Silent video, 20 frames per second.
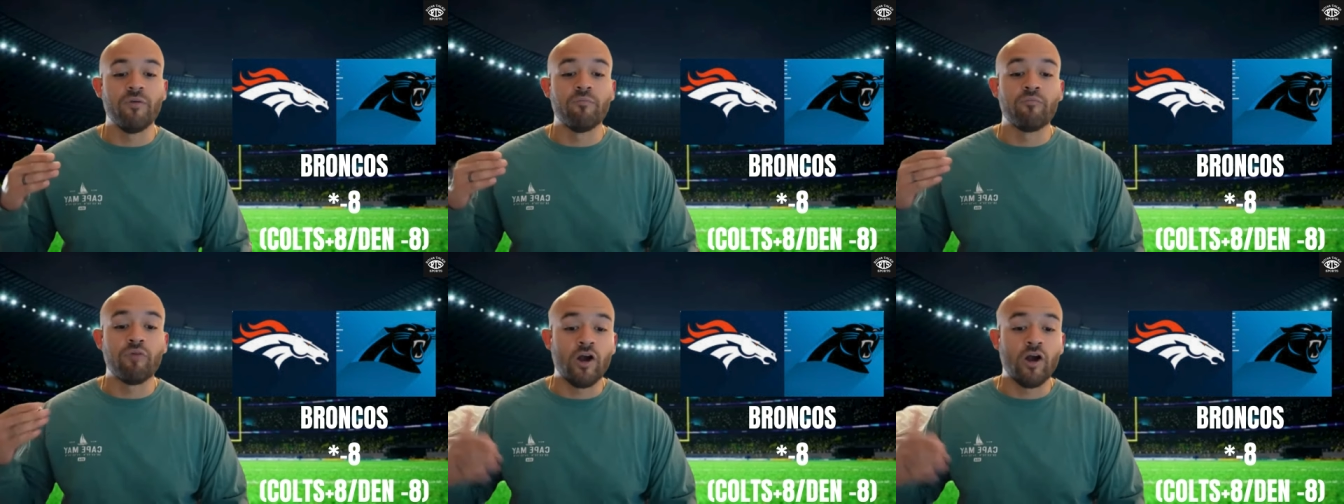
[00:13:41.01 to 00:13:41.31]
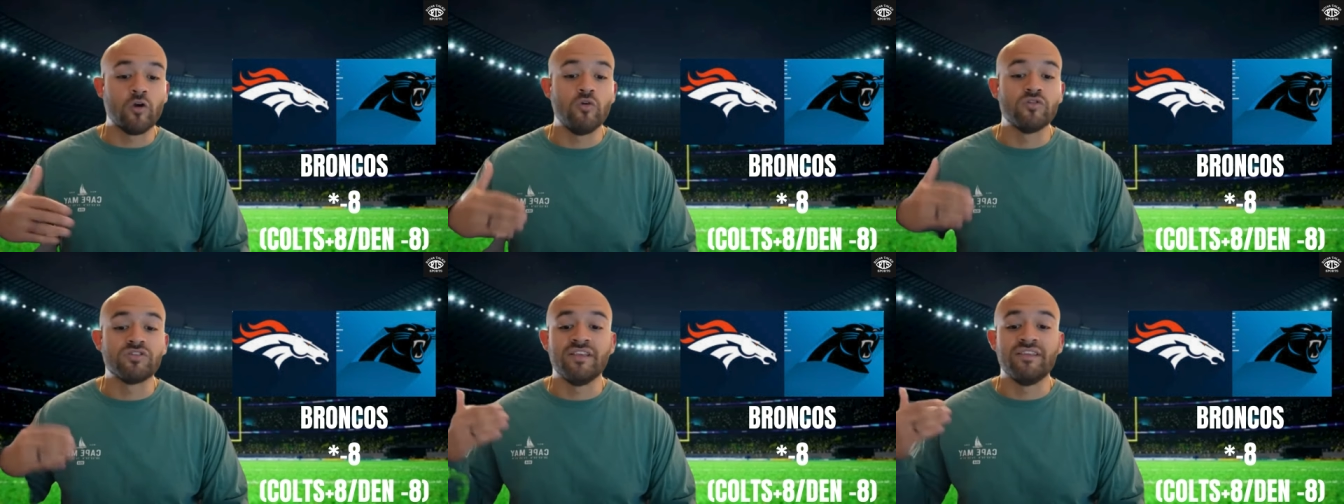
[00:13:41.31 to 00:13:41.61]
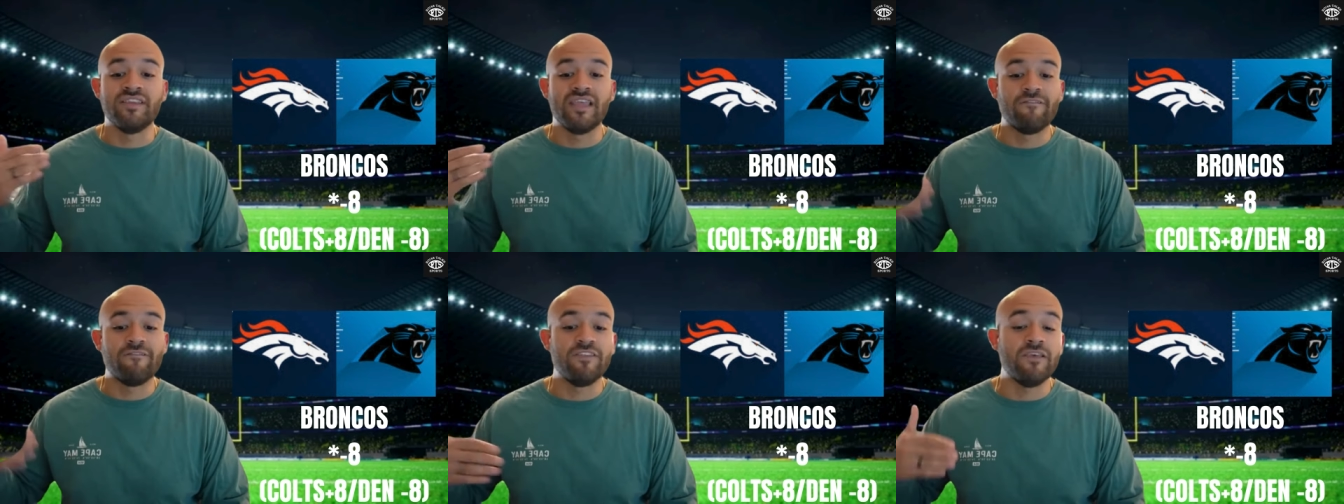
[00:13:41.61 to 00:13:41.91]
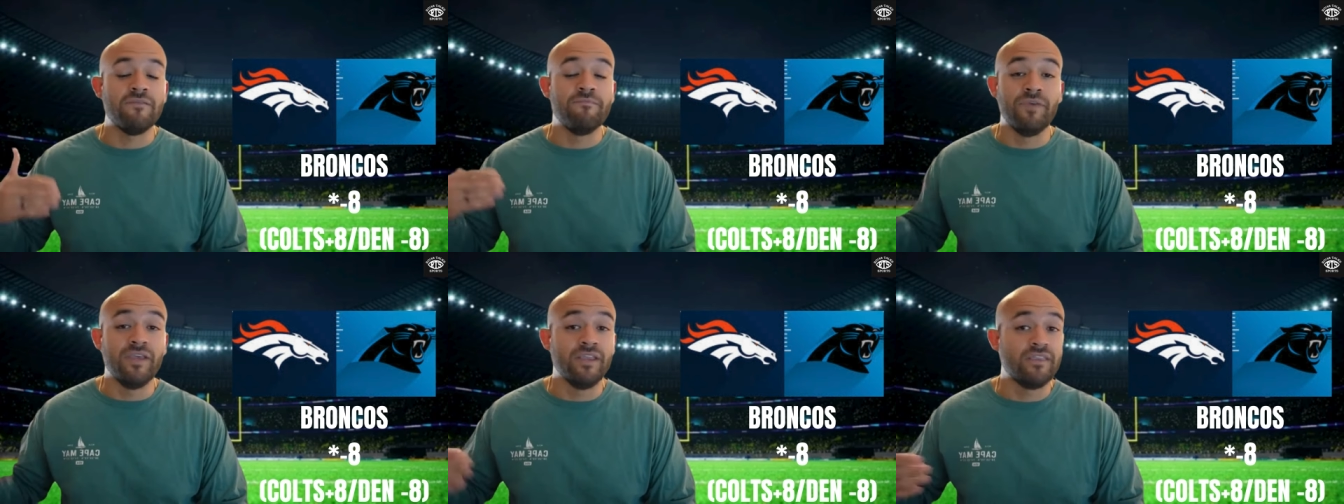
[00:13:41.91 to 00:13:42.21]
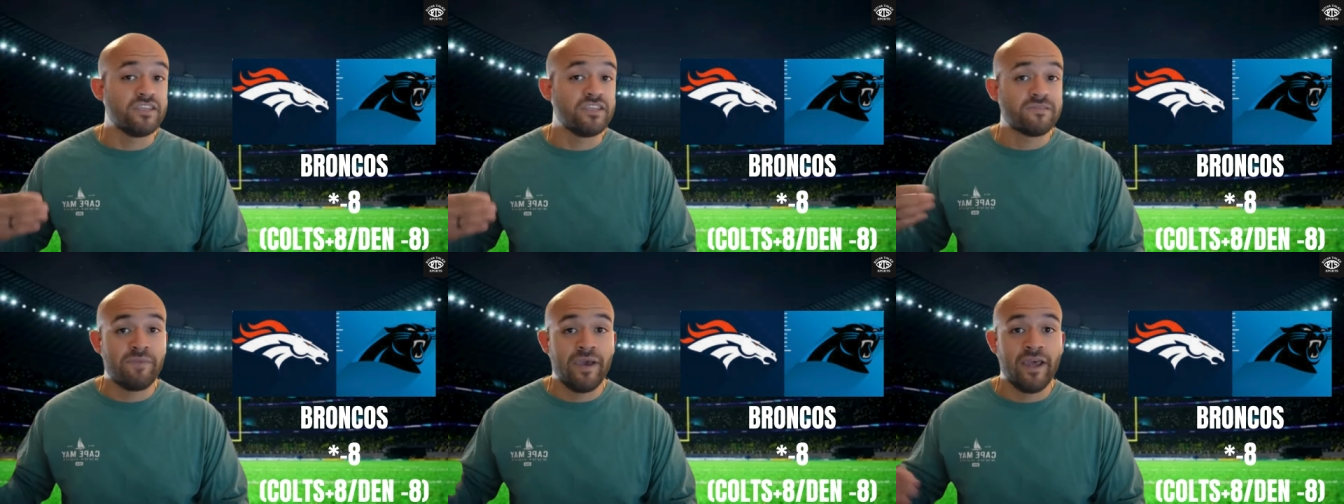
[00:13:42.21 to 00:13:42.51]
Broncos can definitely beat
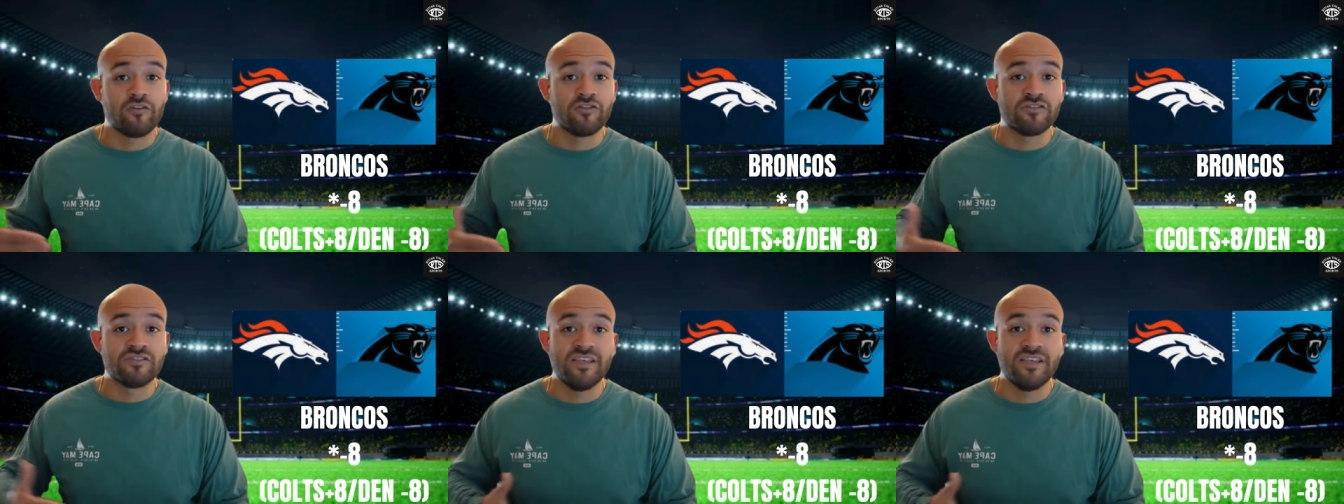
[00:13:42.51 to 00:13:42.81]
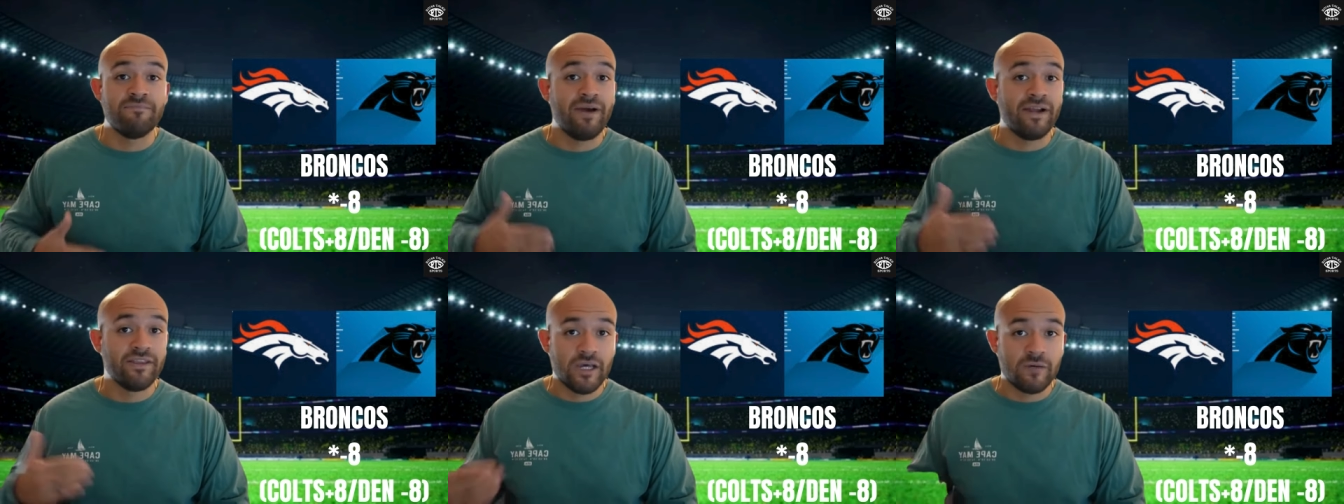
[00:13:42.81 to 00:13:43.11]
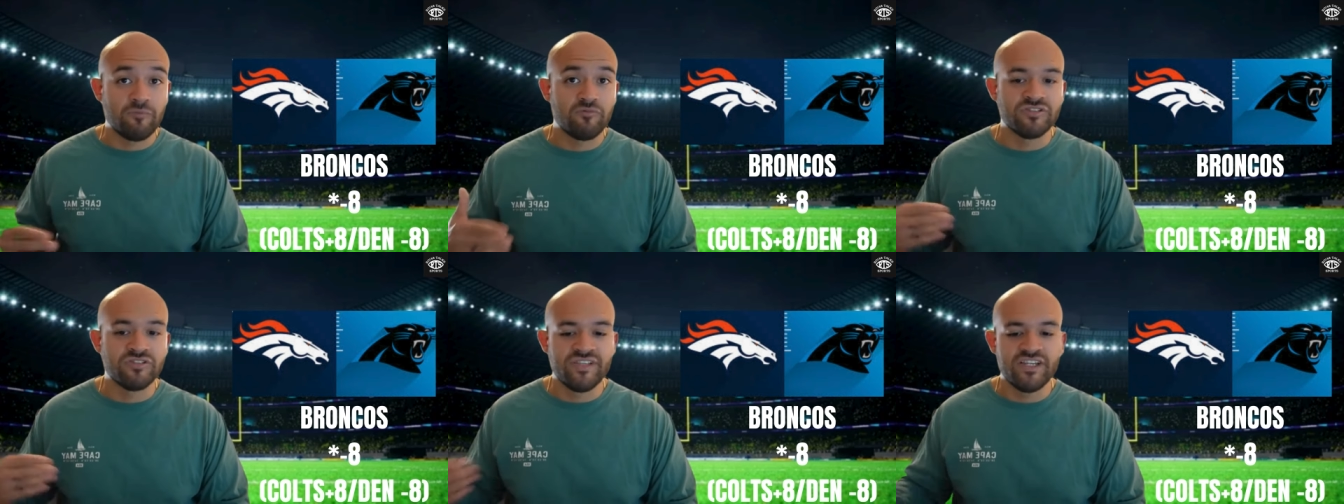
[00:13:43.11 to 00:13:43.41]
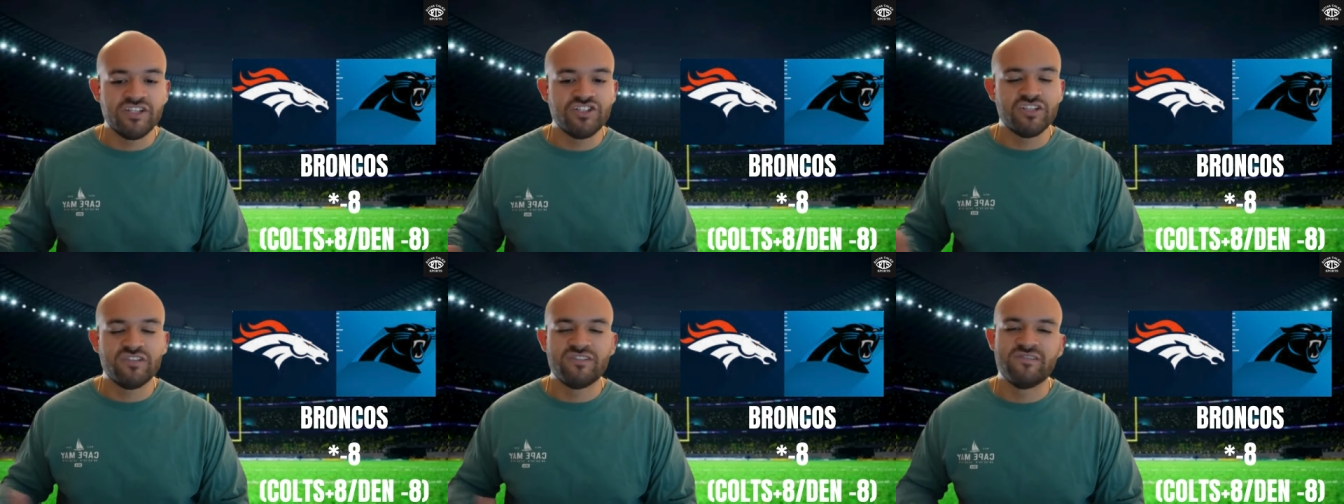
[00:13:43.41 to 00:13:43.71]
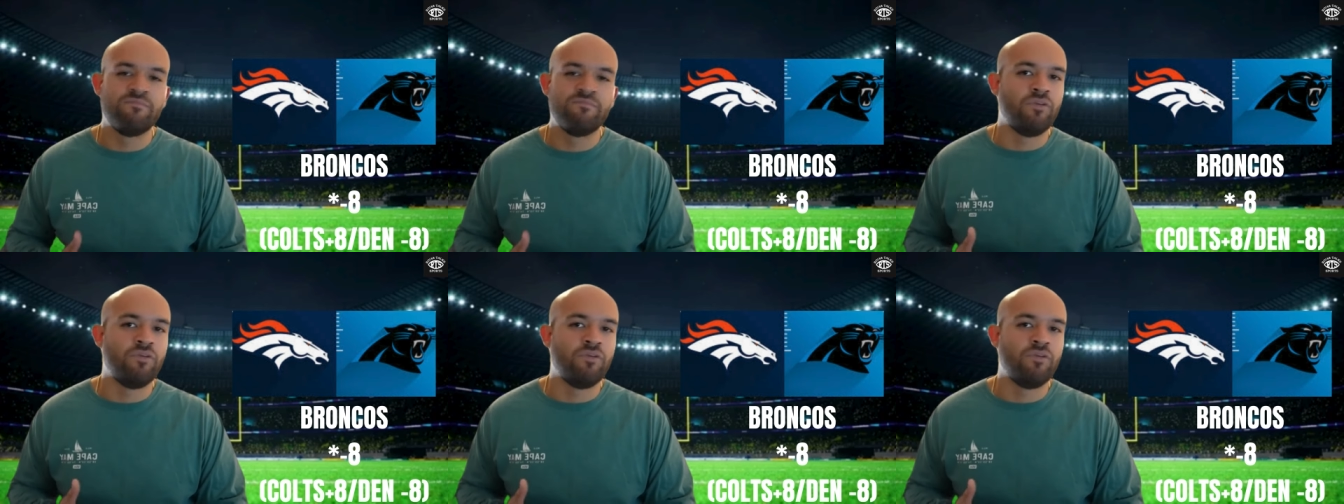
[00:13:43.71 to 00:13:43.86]
this Panthers team by double digits,